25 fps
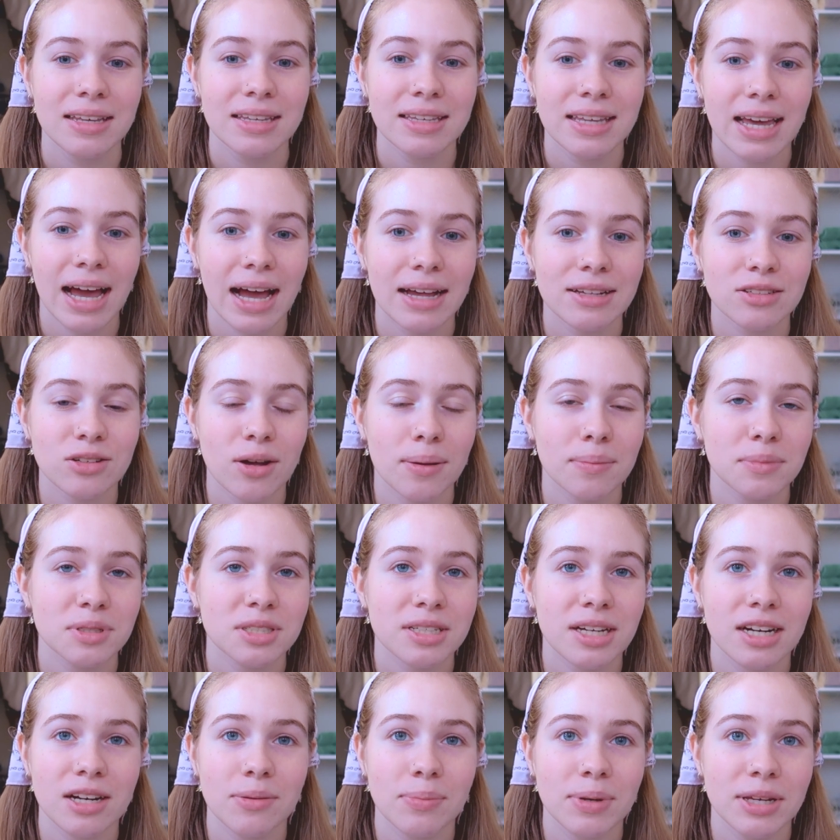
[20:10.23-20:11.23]
Yeah, so I'm
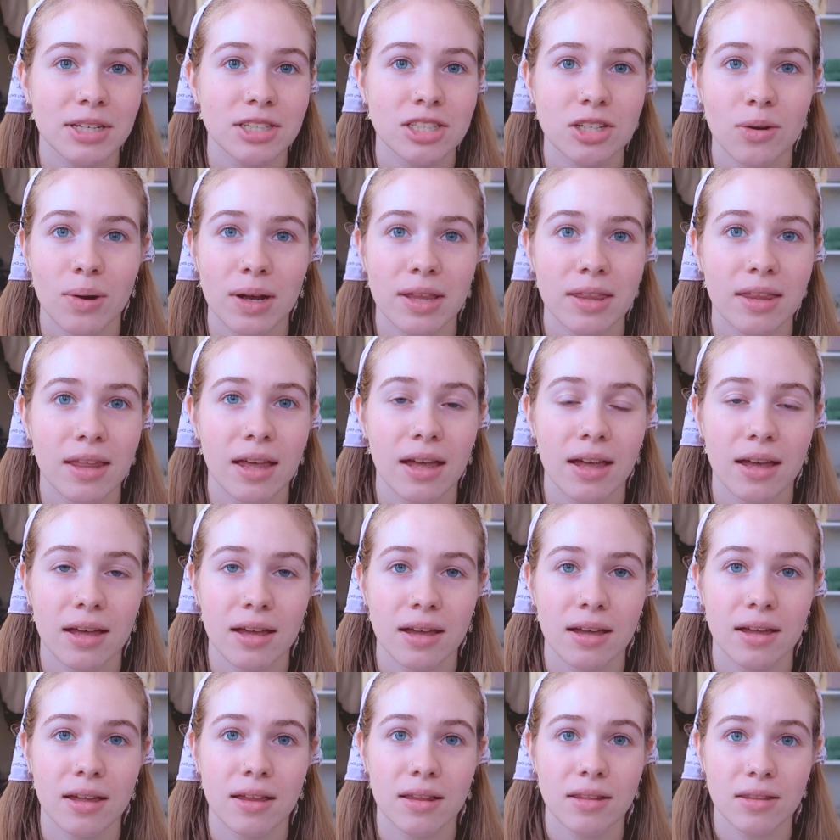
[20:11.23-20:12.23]
just going to be doing
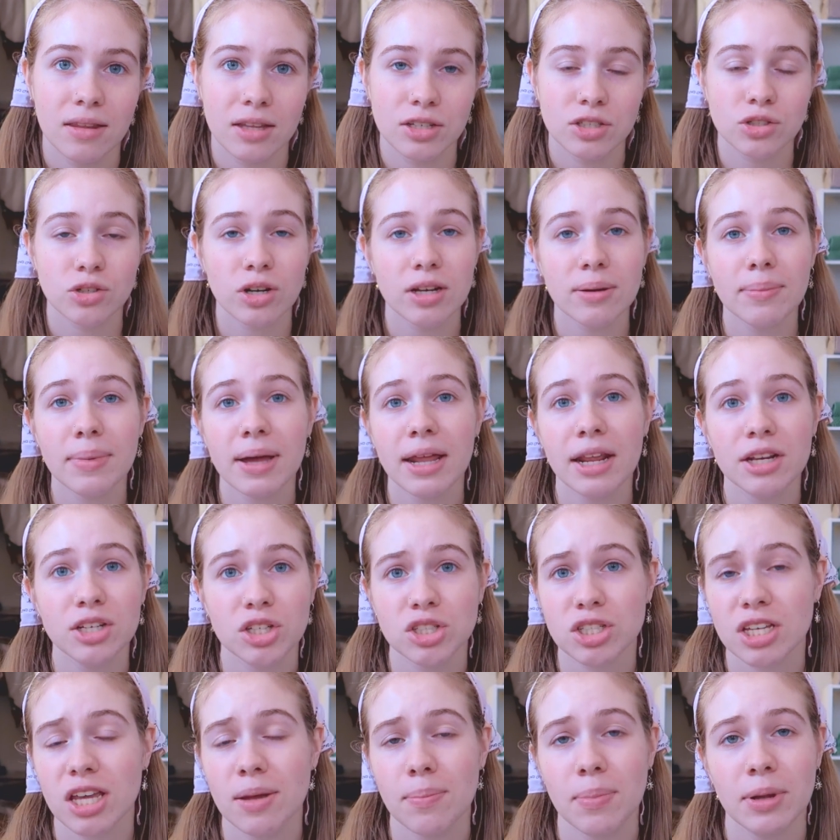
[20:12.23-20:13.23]
the treatment and
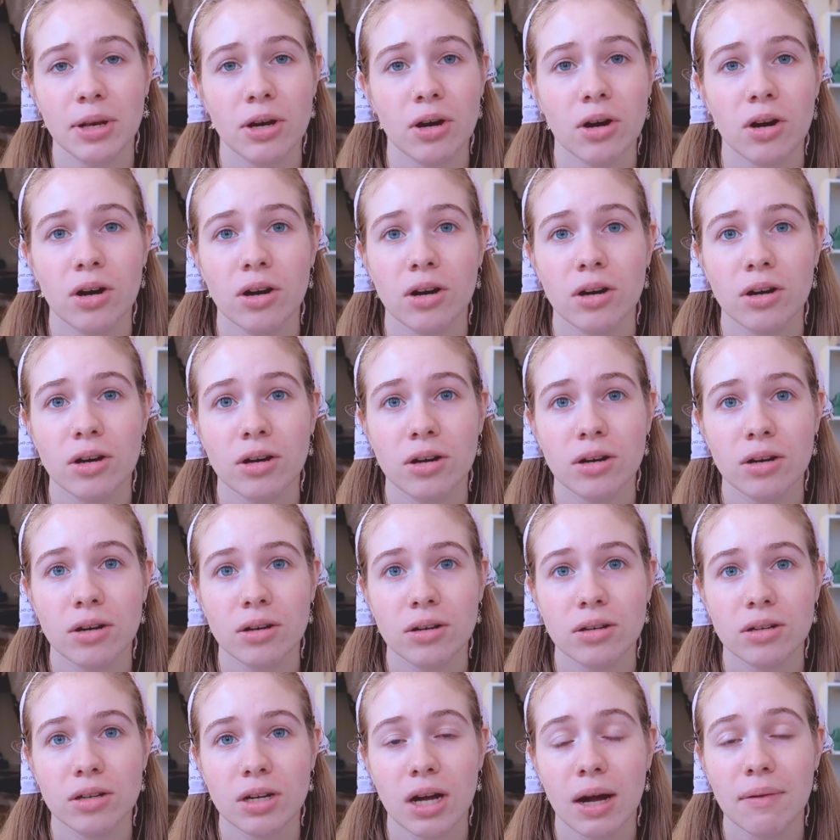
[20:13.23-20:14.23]
just keeping
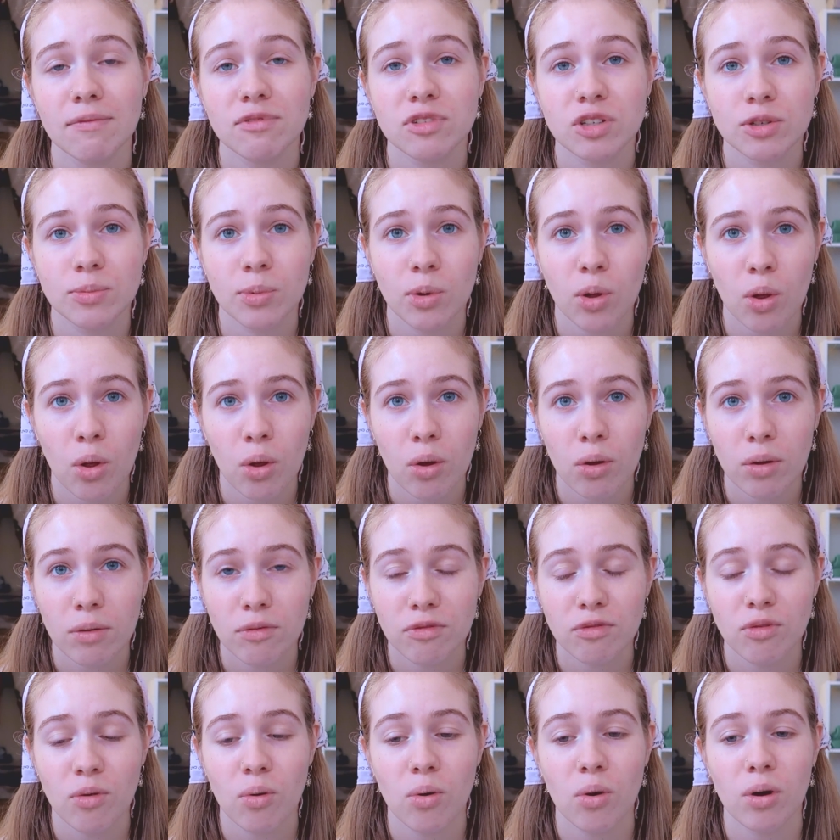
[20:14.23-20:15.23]
her comfortable
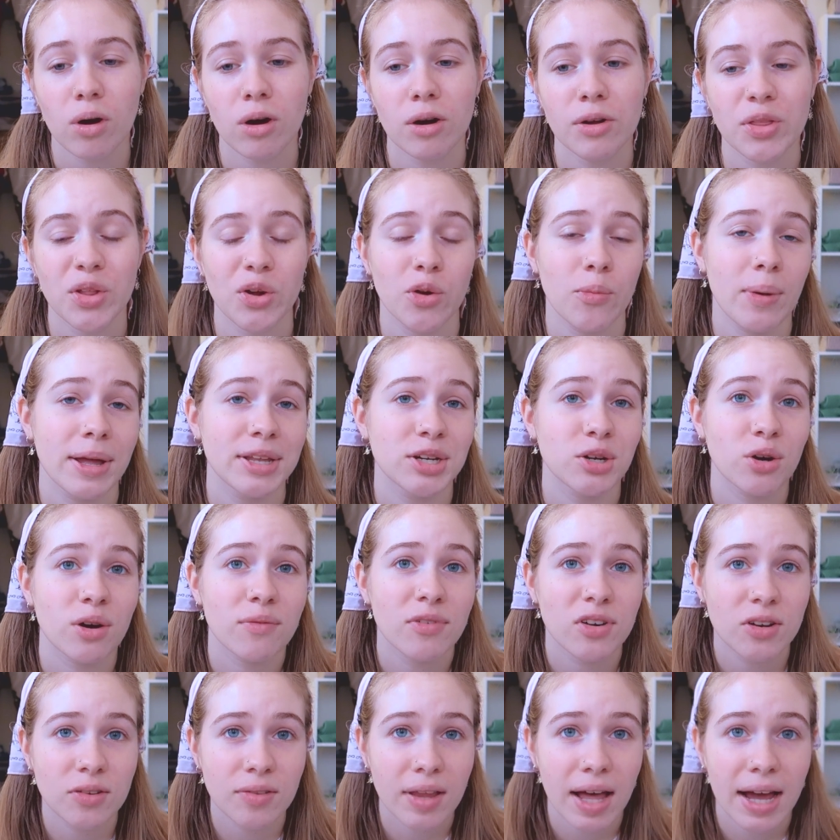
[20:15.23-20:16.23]
for the remainder
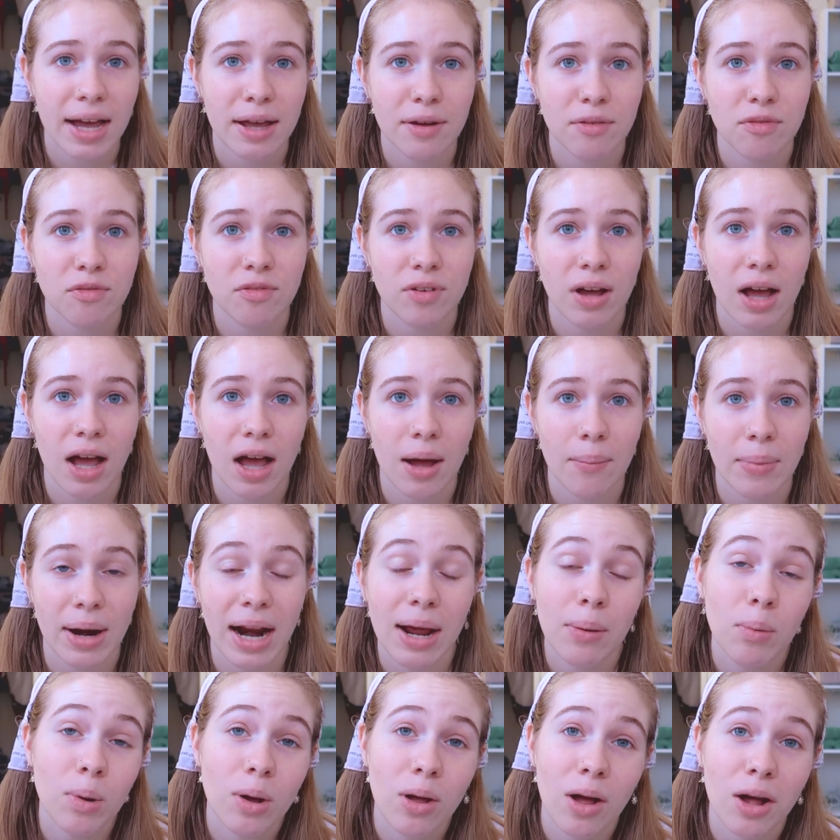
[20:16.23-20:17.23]
of her life. And
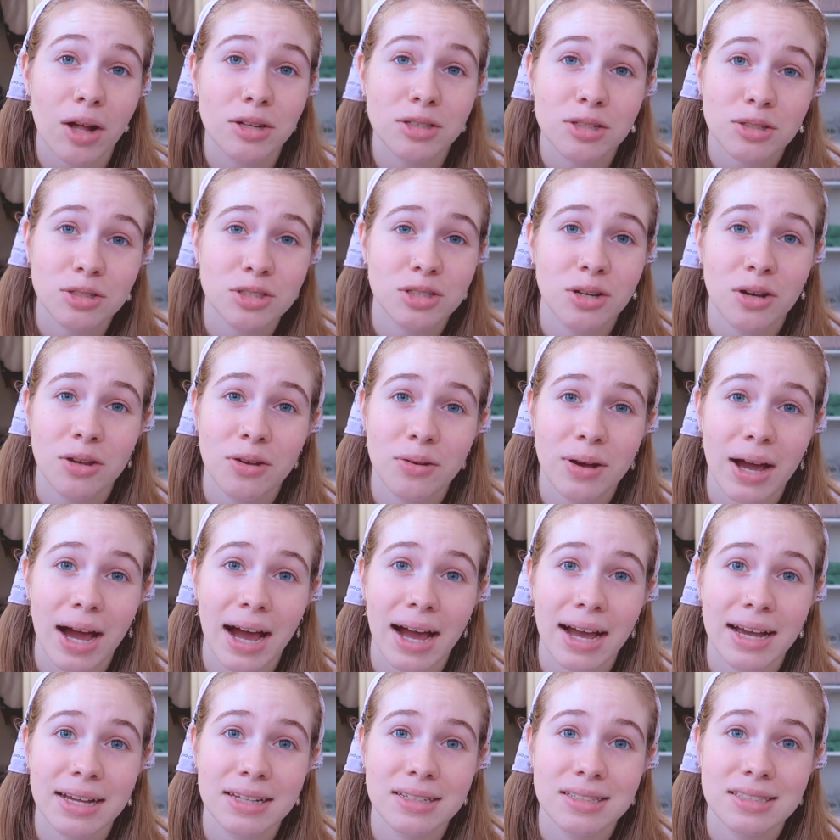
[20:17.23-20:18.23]
I will also show you
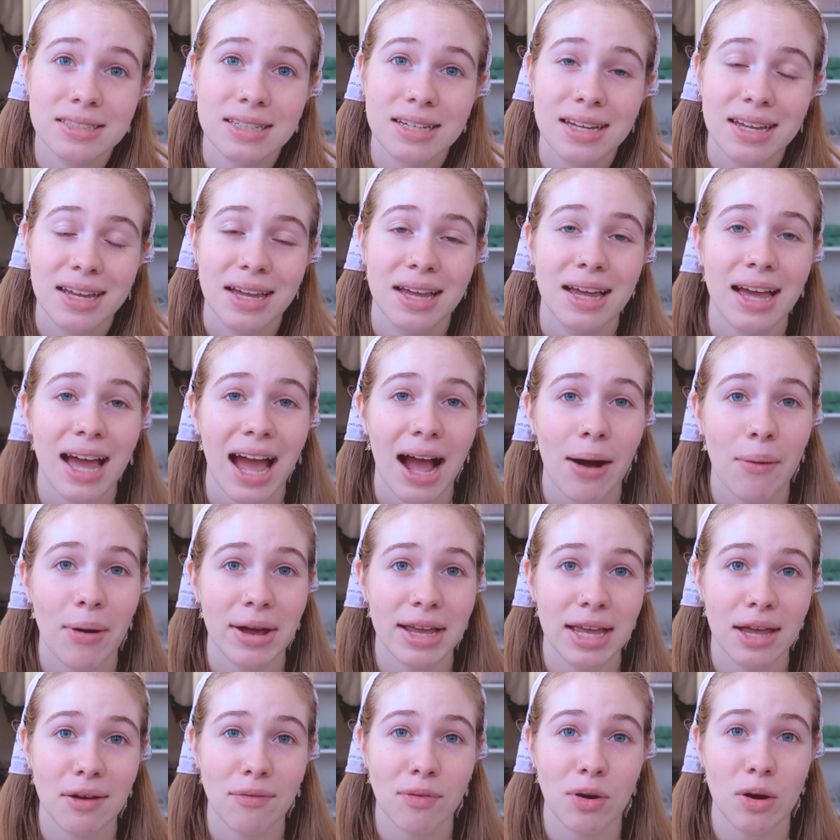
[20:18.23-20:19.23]
guys how
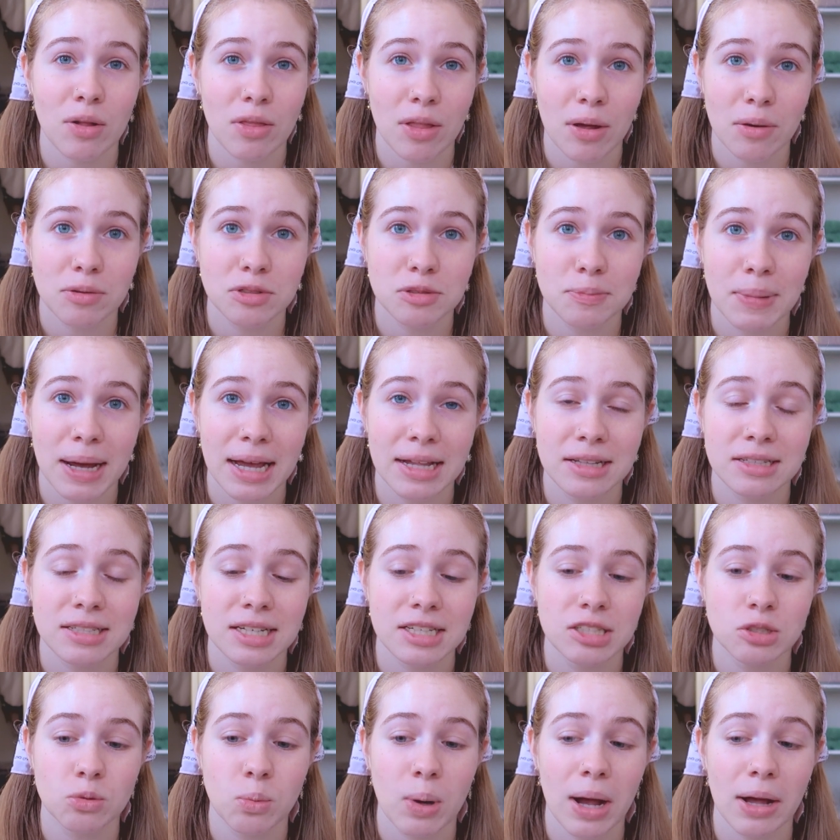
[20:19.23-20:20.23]
I give her those meds
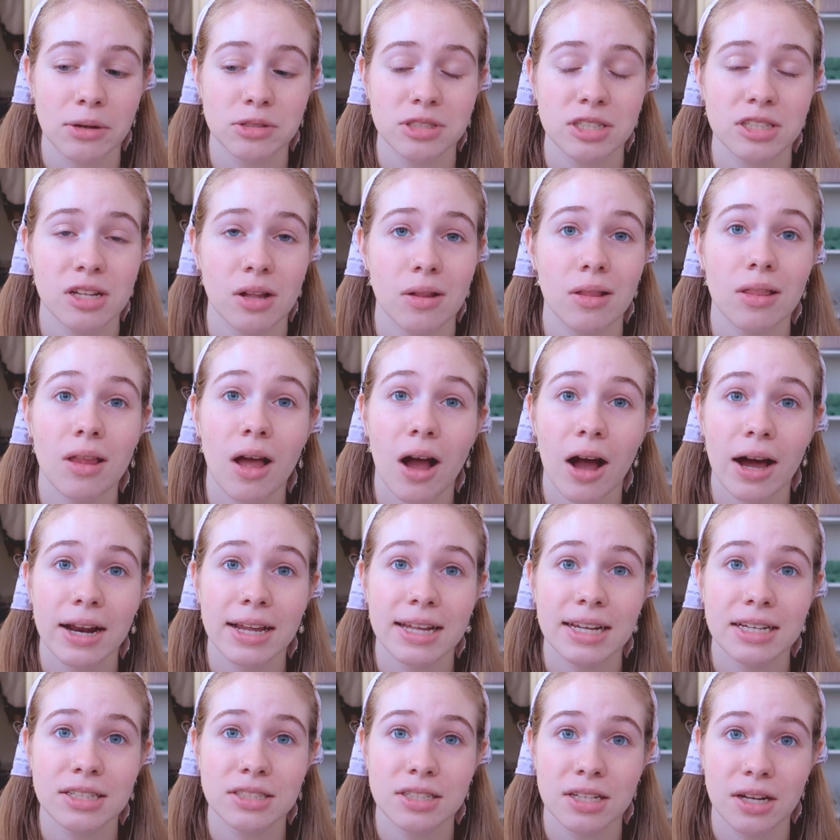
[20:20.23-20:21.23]
as well. She's a lot
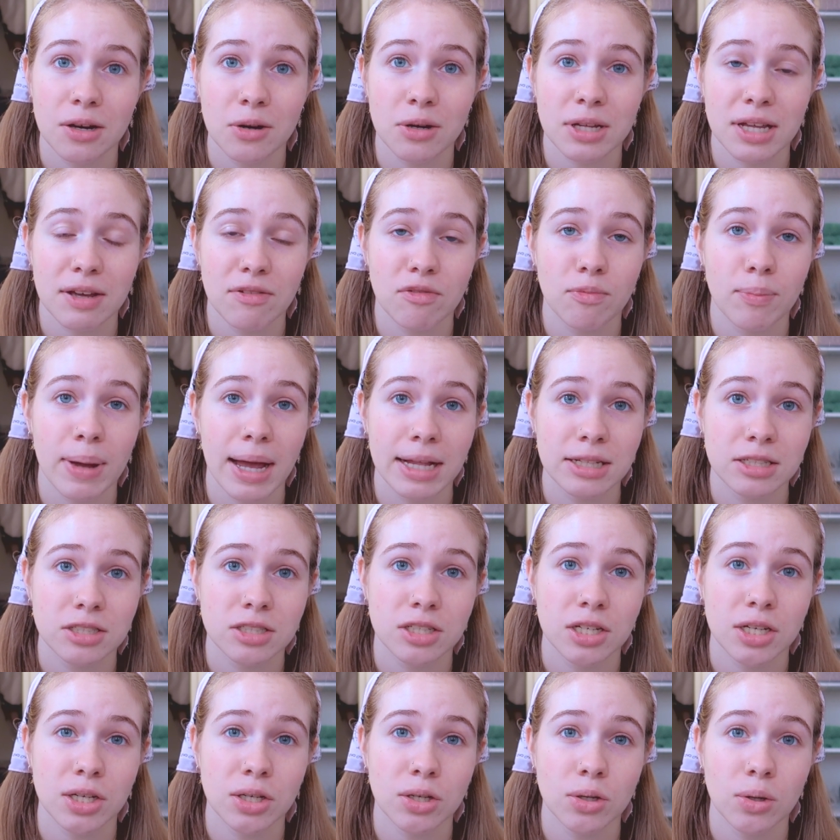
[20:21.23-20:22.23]
easier to give meds
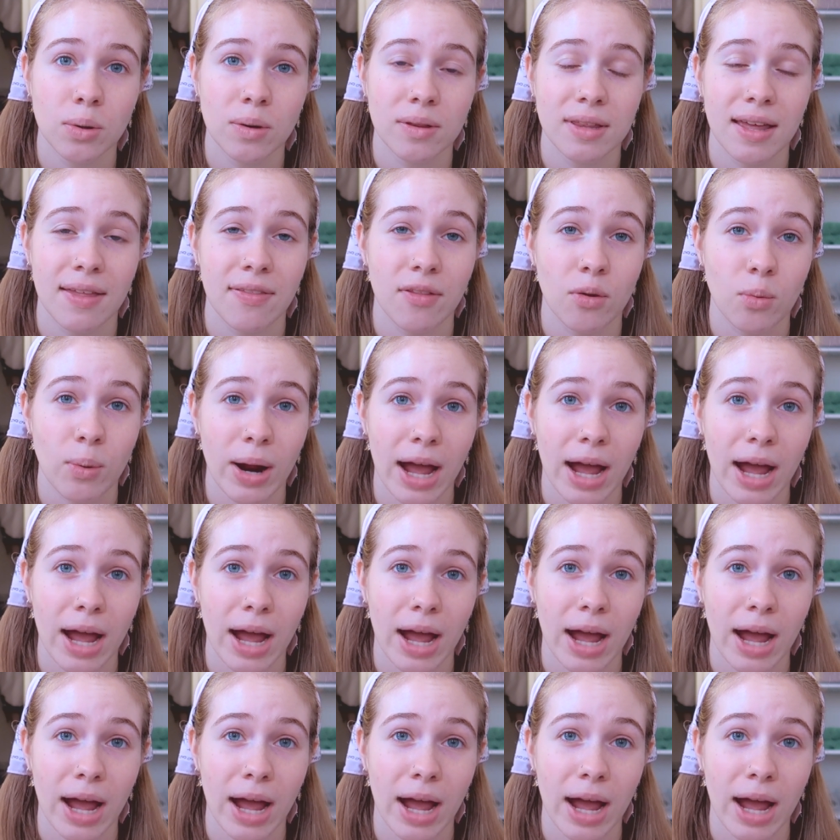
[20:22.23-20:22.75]
to than the